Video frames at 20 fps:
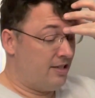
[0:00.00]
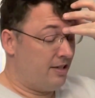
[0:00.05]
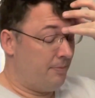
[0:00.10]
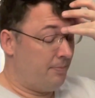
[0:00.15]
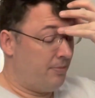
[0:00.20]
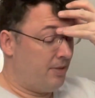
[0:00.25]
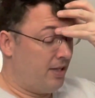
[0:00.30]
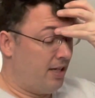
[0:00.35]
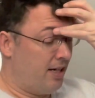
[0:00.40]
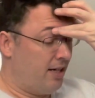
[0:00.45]

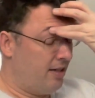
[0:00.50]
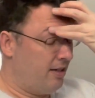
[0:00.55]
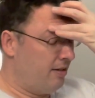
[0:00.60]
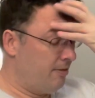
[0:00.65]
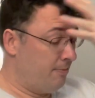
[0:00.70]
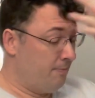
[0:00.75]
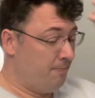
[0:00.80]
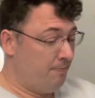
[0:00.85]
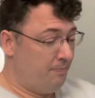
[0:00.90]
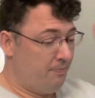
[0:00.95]
up
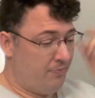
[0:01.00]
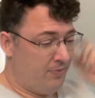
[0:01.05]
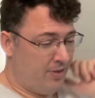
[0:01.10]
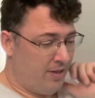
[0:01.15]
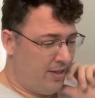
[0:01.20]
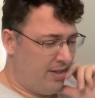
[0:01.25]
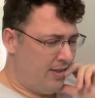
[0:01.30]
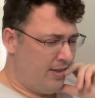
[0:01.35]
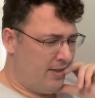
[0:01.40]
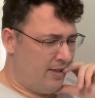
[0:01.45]
there
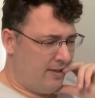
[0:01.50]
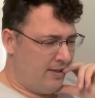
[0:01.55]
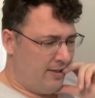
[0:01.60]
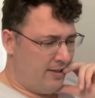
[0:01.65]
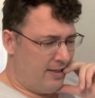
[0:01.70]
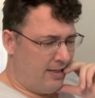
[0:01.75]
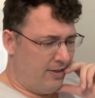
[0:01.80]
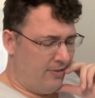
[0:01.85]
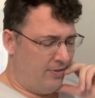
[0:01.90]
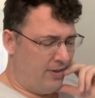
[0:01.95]

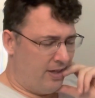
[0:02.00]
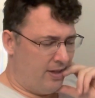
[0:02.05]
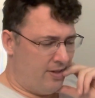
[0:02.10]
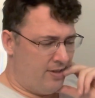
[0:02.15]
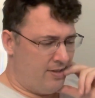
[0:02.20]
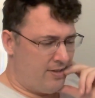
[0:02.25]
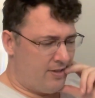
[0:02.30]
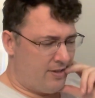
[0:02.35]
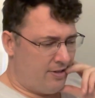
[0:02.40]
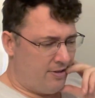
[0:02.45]
and
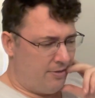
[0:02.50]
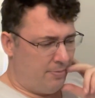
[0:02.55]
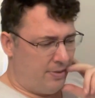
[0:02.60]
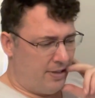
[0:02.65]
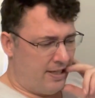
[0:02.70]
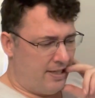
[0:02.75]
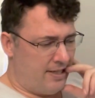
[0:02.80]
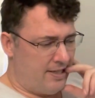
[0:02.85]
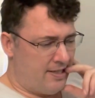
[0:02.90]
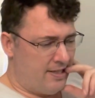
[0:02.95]
various other
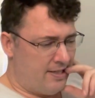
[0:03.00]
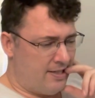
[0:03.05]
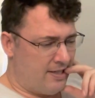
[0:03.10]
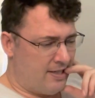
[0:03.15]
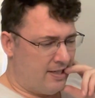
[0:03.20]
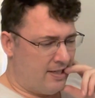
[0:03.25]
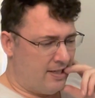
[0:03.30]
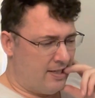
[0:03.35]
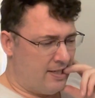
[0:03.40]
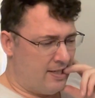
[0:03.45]
places.
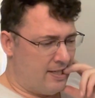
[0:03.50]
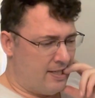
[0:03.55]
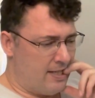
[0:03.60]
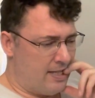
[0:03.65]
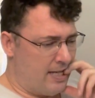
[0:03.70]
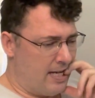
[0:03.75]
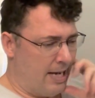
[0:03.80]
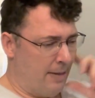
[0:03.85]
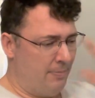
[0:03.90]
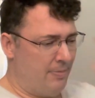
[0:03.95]

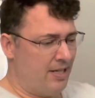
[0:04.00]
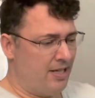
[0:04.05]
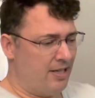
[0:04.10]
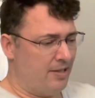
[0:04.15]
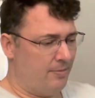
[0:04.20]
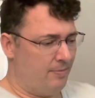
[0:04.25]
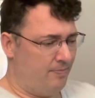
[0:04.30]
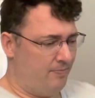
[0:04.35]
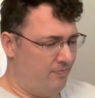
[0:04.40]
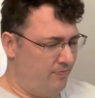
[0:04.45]
I'm
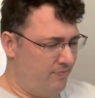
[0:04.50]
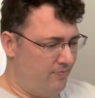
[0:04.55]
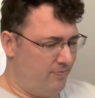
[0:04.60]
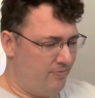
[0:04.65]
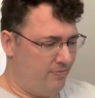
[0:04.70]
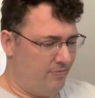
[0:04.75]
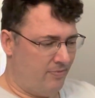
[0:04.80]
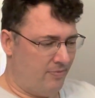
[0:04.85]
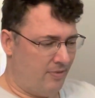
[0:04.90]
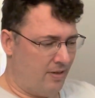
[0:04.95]
gonna
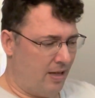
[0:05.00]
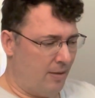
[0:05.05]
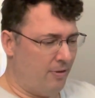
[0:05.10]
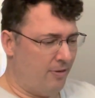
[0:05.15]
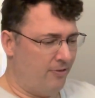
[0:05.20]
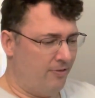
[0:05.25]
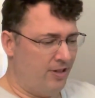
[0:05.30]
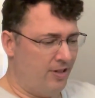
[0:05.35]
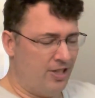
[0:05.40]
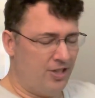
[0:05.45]

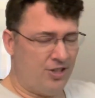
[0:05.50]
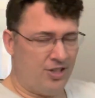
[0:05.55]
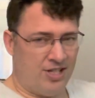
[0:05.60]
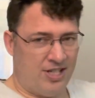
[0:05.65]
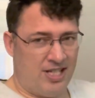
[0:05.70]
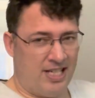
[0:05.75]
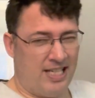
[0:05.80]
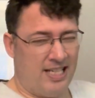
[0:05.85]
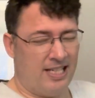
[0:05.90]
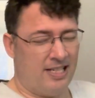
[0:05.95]
eventually
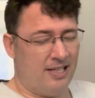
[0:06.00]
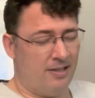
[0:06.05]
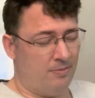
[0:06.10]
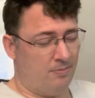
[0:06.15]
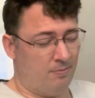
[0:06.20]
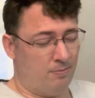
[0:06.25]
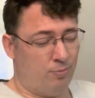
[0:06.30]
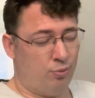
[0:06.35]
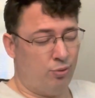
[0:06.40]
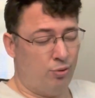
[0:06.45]
see
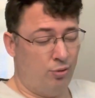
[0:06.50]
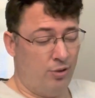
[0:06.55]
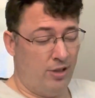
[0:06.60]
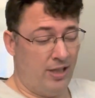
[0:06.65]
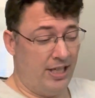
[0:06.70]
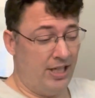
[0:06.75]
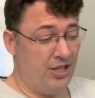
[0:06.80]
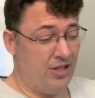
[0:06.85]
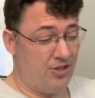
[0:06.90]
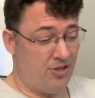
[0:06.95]
him
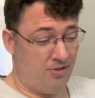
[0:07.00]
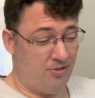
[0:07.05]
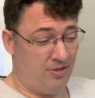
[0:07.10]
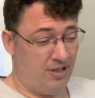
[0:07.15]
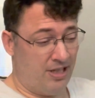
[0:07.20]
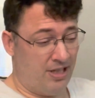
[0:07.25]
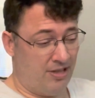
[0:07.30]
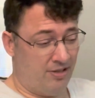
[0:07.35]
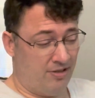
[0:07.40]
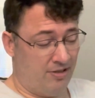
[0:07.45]
pretty soon
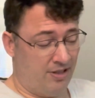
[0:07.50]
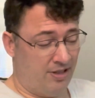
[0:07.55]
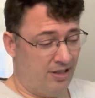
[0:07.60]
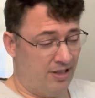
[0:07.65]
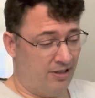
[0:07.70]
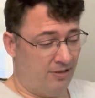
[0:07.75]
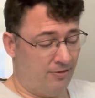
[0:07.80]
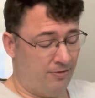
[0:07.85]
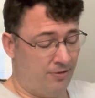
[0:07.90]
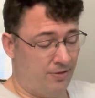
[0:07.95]
here in the
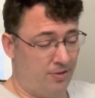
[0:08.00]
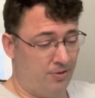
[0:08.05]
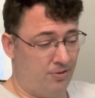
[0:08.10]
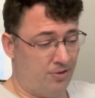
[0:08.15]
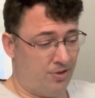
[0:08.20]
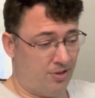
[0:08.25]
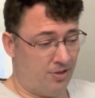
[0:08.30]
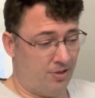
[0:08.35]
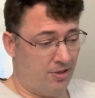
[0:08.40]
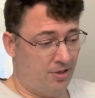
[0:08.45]
near
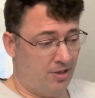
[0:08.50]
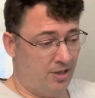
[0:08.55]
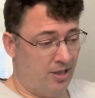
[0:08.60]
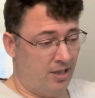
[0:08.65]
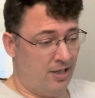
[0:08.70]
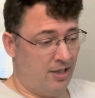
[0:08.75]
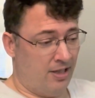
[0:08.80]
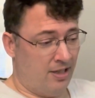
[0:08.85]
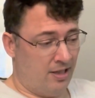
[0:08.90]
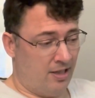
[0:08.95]
future,
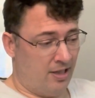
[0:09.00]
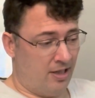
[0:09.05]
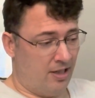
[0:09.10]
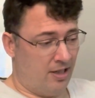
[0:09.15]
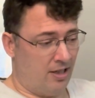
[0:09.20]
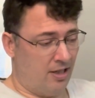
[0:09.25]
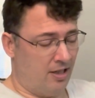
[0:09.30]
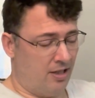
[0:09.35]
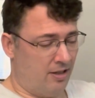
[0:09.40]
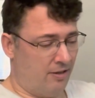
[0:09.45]

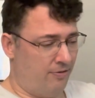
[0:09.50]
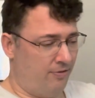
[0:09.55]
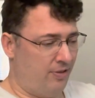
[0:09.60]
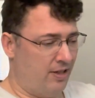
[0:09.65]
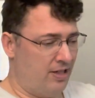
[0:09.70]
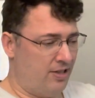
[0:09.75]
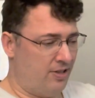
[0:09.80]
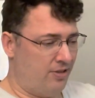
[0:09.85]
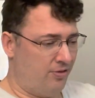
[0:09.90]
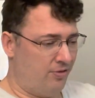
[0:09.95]

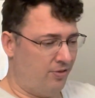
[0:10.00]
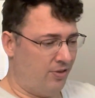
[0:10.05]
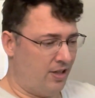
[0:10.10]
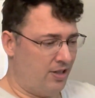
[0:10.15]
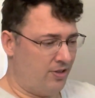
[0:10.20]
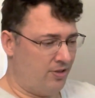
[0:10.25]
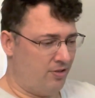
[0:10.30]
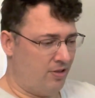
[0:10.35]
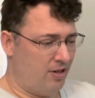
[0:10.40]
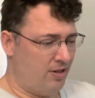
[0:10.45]
face to
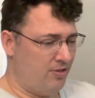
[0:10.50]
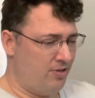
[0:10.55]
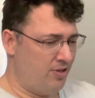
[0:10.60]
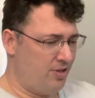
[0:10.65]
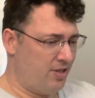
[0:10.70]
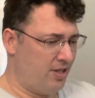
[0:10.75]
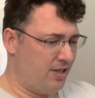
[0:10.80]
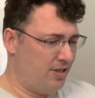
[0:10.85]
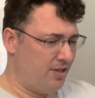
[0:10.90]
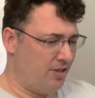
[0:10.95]
face. So I'll
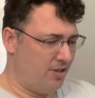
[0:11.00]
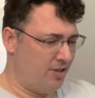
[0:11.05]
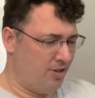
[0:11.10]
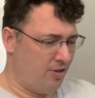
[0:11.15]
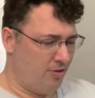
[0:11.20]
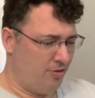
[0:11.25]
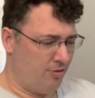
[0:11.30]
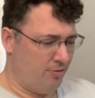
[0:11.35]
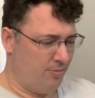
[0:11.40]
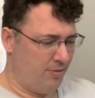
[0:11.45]
just get to
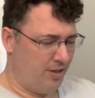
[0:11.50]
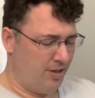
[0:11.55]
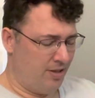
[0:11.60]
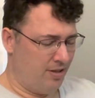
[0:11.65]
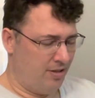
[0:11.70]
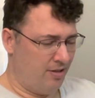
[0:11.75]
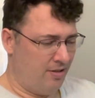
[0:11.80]
know him and